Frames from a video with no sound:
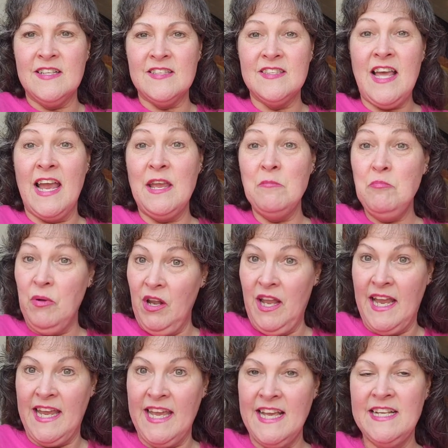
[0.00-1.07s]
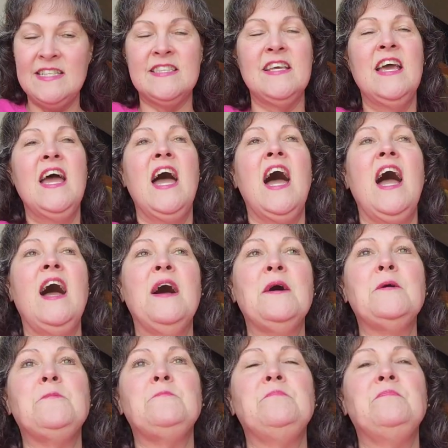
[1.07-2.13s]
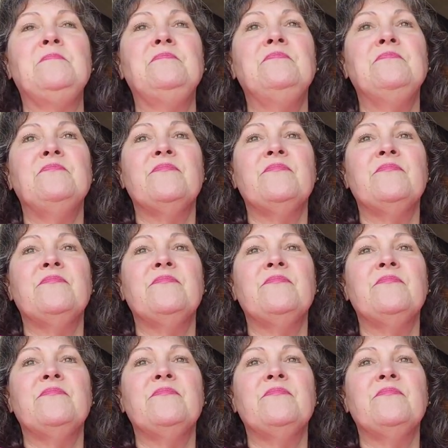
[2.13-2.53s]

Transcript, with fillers: the same plant, um,